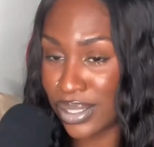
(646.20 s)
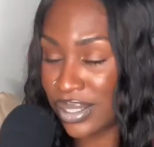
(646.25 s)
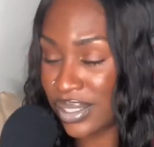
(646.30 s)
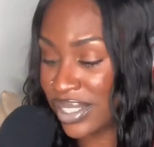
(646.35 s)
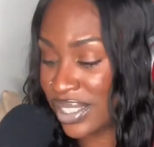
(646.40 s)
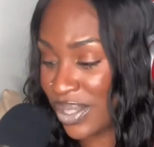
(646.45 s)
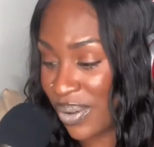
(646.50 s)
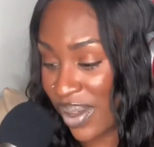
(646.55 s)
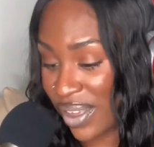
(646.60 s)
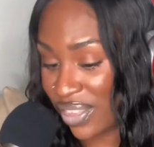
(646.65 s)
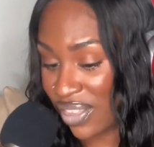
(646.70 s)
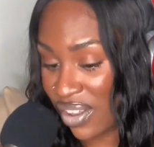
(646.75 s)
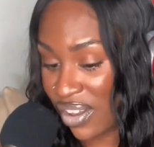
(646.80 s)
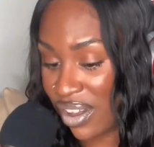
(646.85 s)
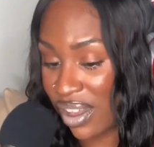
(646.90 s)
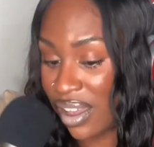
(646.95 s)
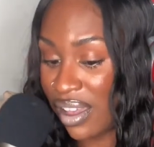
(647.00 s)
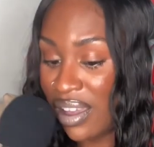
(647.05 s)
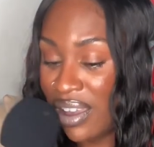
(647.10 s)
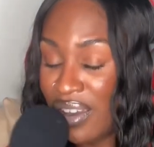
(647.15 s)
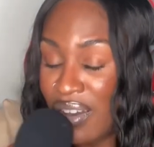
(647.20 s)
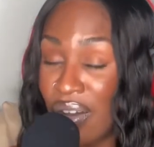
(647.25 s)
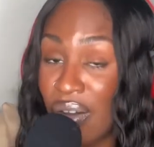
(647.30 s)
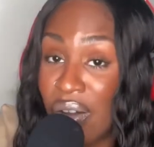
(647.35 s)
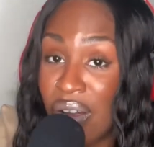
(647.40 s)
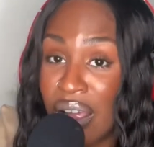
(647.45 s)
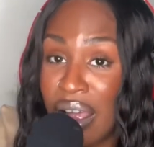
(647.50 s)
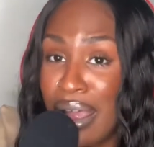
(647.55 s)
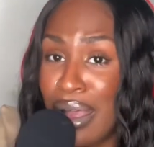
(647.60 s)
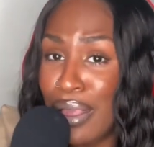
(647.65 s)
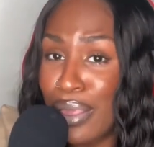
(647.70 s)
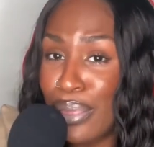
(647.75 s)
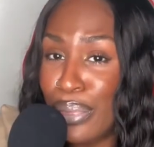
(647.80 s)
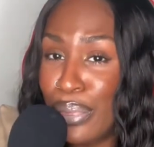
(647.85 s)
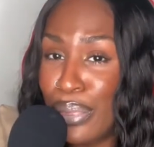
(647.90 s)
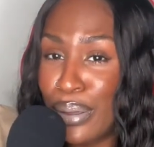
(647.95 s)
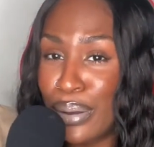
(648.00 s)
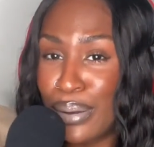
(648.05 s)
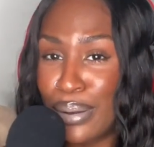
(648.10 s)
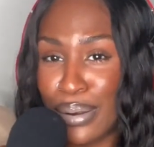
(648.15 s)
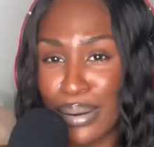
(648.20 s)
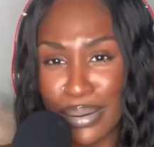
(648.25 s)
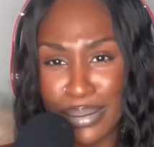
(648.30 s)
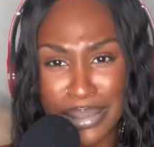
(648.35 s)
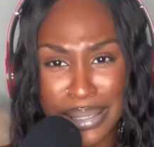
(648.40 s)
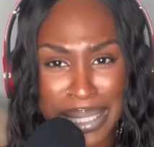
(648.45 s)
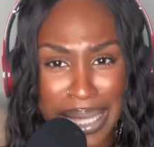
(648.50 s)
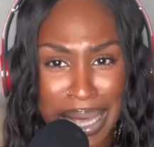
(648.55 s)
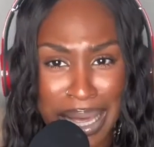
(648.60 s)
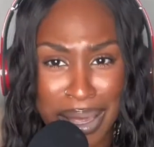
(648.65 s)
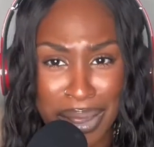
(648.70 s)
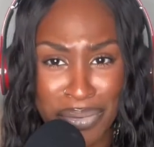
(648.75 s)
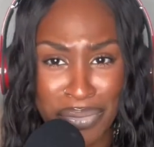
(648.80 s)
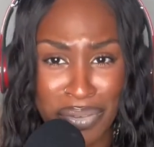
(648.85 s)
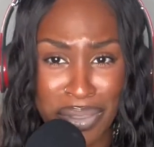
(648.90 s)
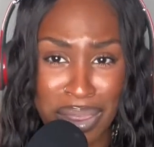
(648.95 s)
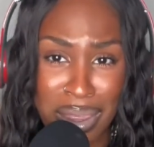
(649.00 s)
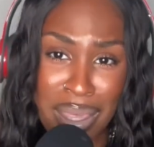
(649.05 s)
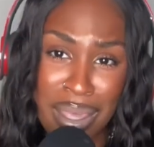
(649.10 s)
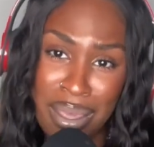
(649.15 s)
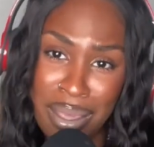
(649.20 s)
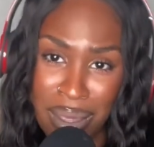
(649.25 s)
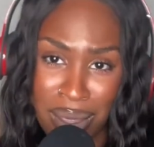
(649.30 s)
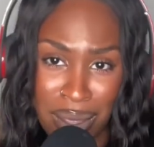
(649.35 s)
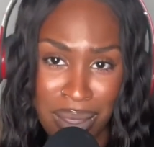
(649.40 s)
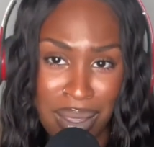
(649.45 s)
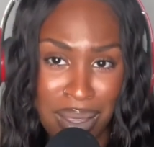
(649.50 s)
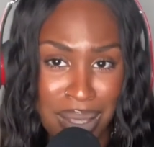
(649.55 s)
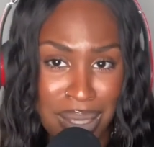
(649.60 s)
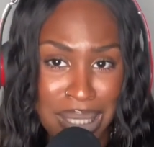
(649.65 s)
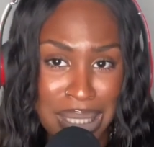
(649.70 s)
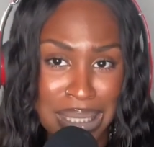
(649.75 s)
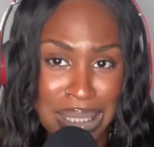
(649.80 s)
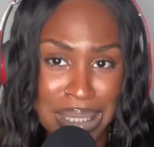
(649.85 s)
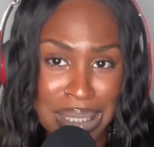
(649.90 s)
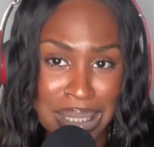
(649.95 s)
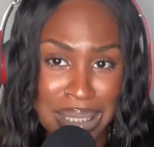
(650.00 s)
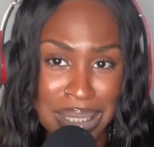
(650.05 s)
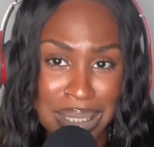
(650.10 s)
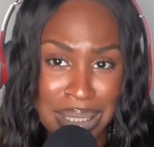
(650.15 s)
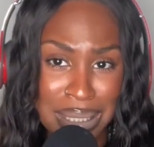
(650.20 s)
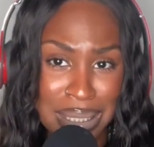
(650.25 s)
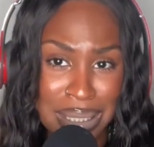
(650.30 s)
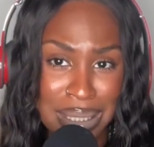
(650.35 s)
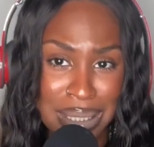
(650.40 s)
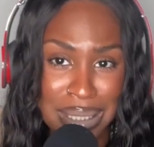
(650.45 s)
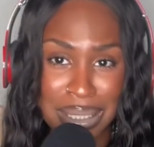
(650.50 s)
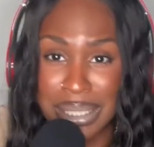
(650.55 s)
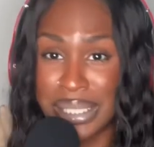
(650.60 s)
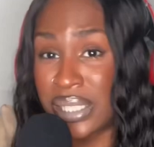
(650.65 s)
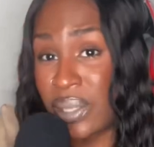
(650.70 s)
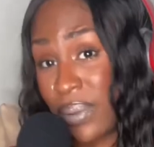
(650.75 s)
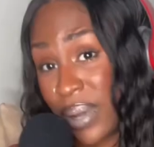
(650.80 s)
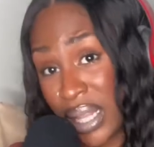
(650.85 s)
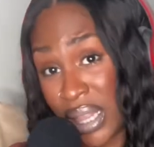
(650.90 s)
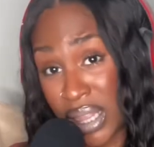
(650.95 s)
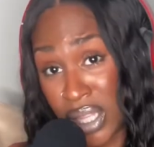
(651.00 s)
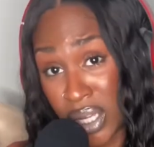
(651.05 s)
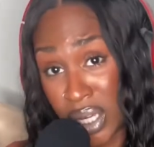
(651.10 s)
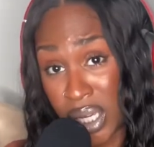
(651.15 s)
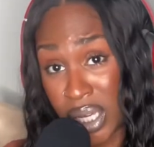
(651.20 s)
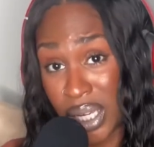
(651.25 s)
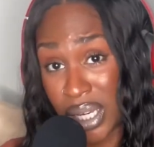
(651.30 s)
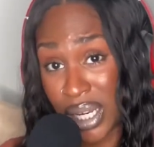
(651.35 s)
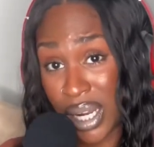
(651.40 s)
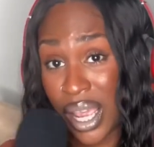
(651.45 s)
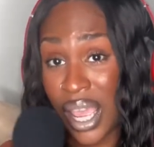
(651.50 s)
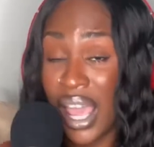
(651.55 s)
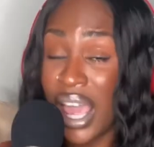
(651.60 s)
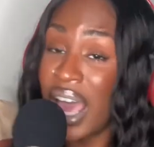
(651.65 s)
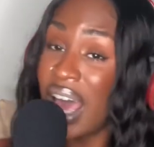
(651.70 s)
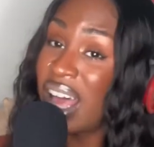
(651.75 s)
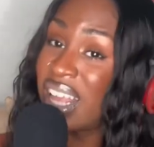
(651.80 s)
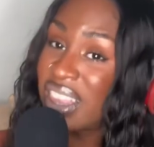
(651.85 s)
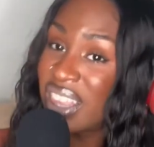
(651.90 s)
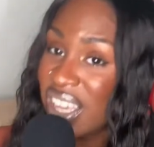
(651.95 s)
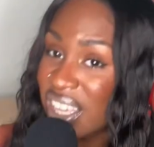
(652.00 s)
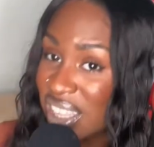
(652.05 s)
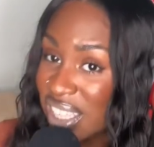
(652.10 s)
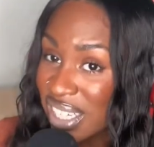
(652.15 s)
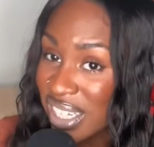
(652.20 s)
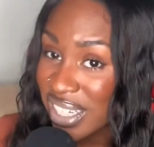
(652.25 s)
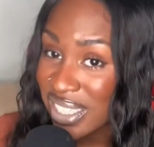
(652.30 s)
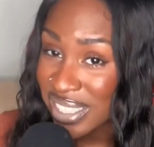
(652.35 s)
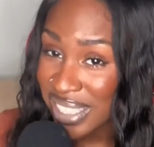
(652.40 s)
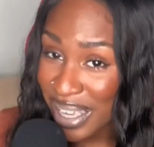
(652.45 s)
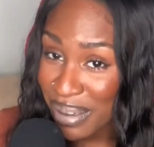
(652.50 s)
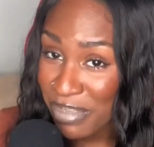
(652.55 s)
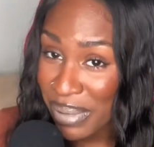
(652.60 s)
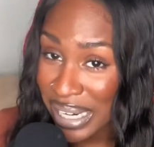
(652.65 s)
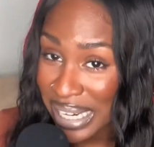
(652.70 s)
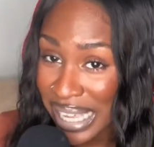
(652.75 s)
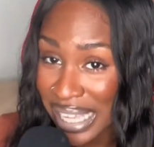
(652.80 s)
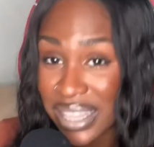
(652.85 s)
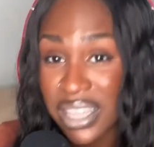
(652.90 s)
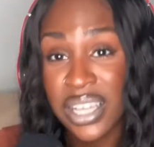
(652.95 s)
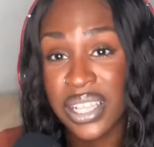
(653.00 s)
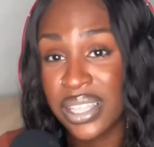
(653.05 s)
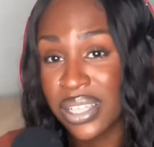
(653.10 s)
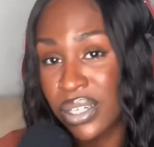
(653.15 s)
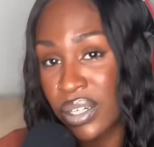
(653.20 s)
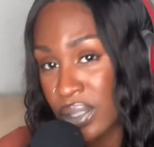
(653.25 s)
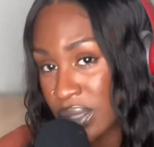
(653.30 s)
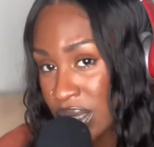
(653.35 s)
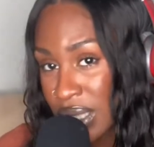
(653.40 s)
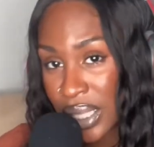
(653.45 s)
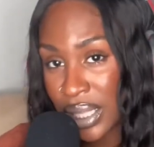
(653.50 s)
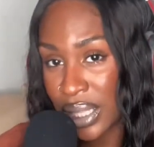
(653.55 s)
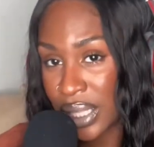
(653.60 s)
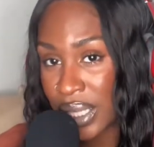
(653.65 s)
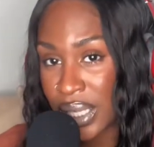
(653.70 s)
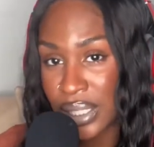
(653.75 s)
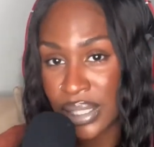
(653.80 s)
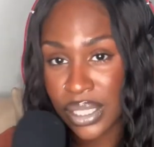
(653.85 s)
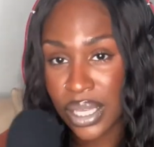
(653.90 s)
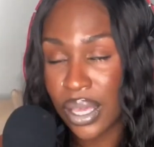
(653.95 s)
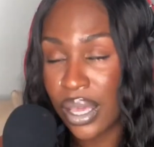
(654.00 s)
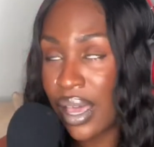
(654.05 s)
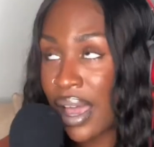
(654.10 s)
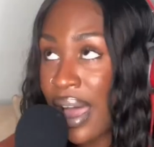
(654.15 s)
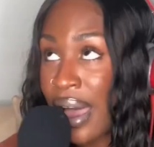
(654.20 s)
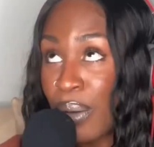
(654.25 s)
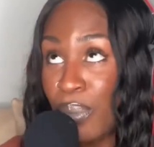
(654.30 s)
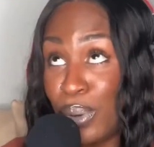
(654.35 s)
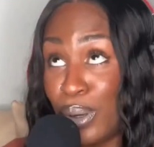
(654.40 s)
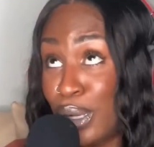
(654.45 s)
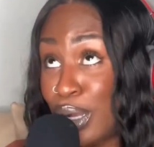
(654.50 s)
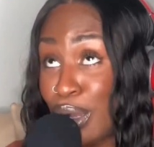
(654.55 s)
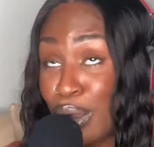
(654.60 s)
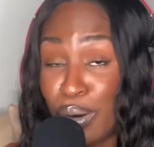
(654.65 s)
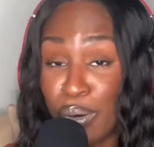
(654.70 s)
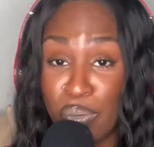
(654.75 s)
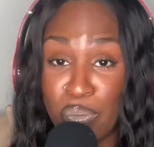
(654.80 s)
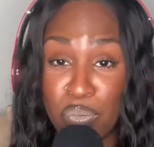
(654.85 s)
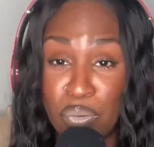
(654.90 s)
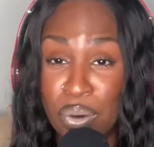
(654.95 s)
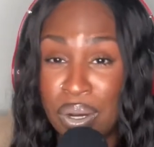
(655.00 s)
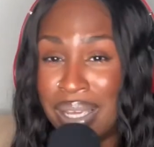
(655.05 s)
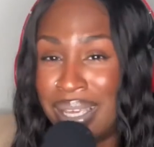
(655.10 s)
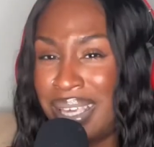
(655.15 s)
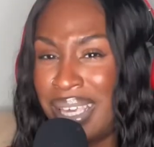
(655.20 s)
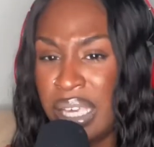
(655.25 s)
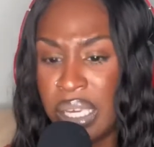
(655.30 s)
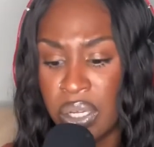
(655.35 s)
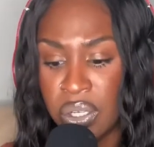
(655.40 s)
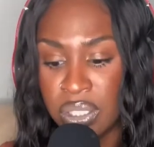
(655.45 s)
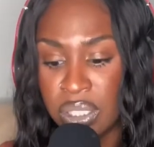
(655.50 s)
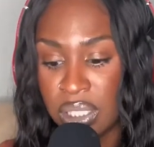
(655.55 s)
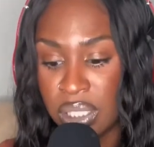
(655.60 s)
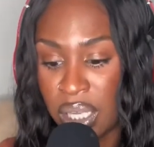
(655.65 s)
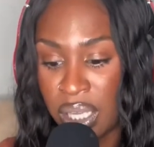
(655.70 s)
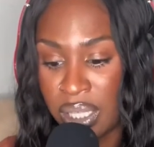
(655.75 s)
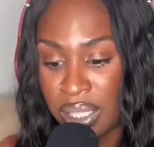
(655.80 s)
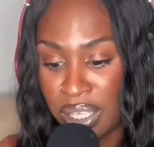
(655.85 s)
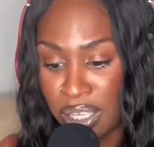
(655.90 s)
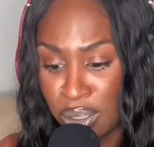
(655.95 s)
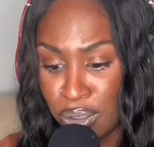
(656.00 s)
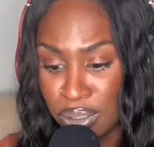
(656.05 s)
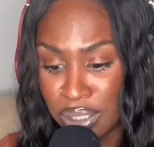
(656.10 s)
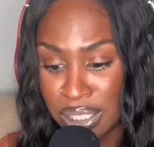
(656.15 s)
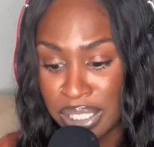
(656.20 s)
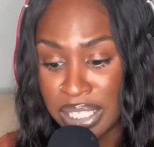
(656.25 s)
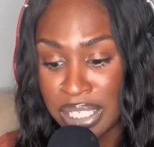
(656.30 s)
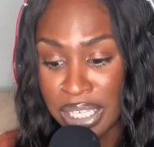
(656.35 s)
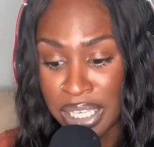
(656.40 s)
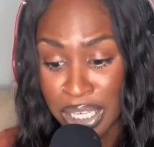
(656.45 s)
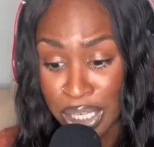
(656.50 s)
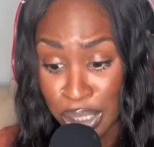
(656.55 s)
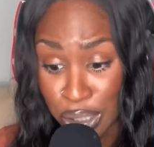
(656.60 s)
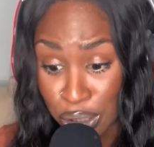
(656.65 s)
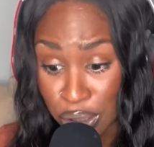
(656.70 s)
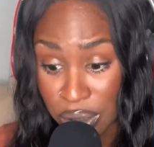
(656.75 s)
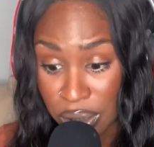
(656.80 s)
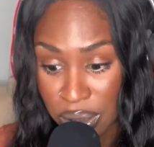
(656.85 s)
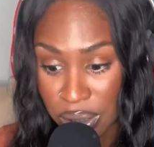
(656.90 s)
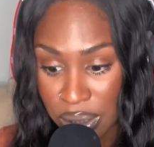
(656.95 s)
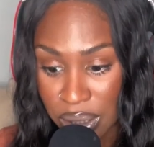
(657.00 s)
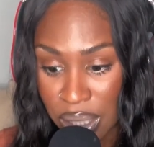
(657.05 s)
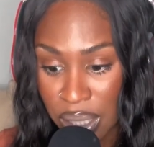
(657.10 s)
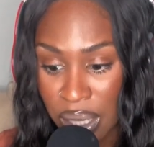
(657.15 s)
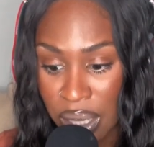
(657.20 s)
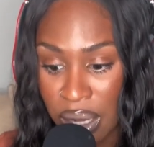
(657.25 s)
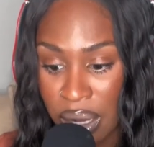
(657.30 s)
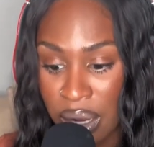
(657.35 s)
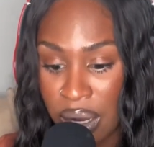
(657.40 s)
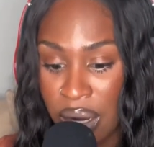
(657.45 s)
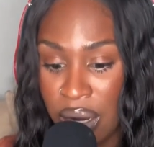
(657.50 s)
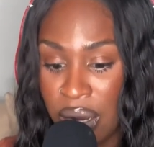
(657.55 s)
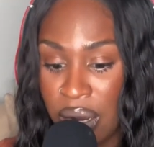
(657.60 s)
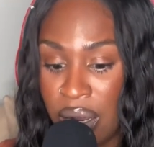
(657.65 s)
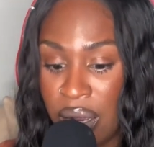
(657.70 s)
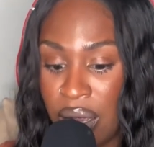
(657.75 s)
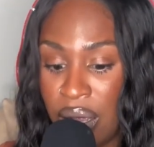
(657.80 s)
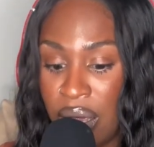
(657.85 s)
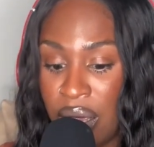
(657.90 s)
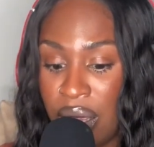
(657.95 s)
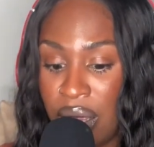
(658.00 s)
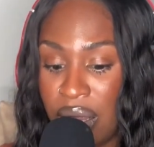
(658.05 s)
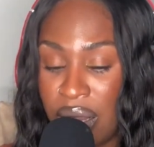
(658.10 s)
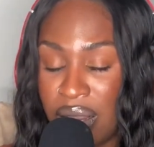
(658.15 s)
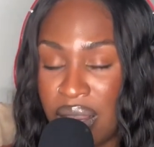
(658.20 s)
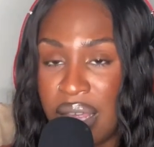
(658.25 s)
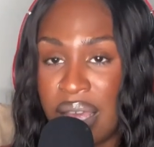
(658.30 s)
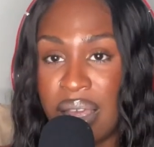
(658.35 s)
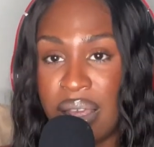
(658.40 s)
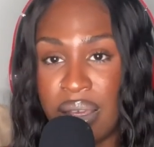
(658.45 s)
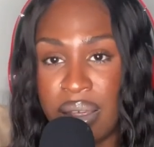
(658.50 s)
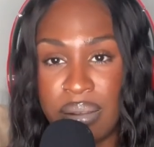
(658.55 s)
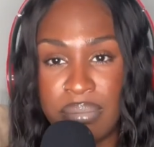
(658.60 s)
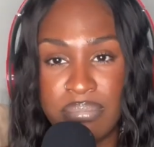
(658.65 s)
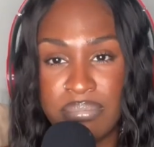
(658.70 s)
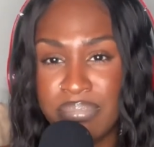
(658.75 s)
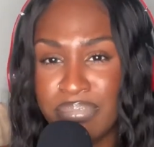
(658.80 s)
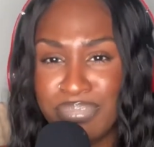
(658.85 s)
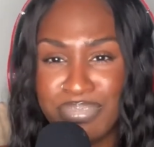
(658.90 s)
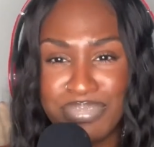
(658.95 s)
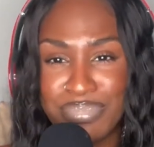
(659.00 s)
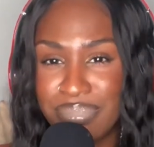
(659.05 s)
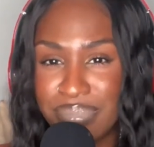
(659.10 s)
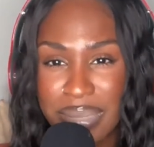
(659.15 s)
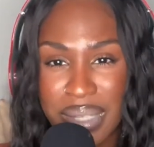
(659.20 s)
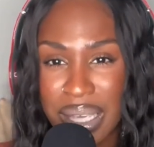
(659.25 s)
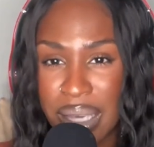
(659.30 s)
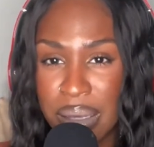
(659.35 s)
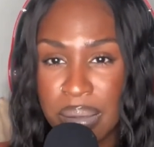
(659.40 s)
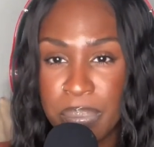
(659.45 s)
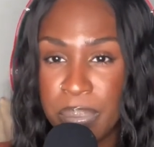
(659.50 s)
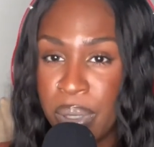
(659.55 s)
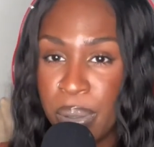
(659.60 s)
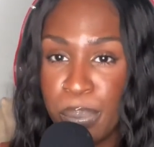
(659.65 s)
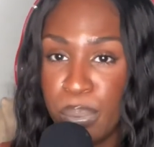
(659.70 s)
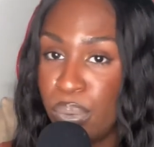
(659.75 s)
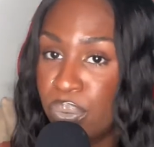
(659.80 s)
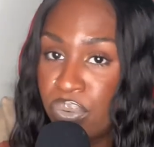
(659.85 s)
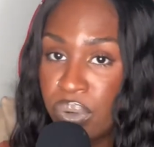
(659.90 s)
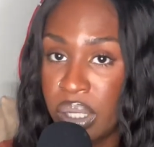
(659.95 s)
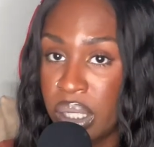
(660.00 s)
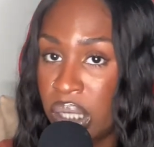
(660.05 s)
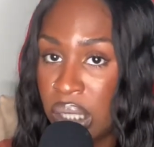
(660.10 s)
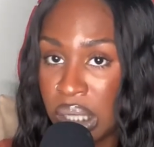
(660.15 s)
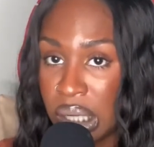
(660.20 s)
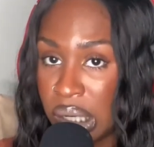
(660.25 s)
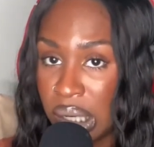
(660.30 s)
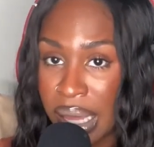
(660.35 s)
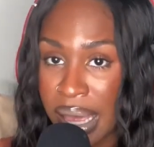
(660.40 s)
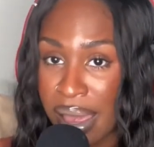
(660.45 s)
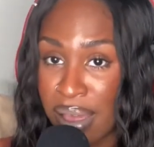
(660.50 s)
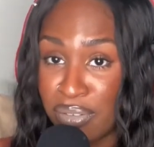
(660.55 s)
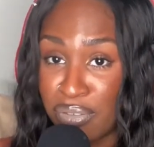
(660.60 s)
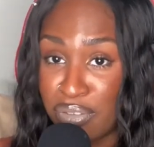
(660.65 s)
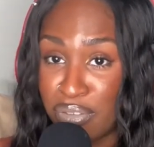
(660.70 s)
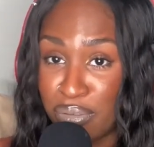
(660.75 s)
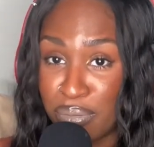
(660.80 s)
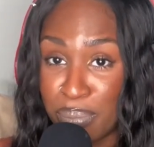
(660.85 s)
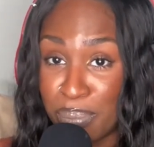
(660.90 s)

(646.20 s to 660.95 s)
So I thought. Or the girls have things. So I thought. I thought the girls had money. I thought the girls had things. I wouldn't learn for years and years and years that people really didn't have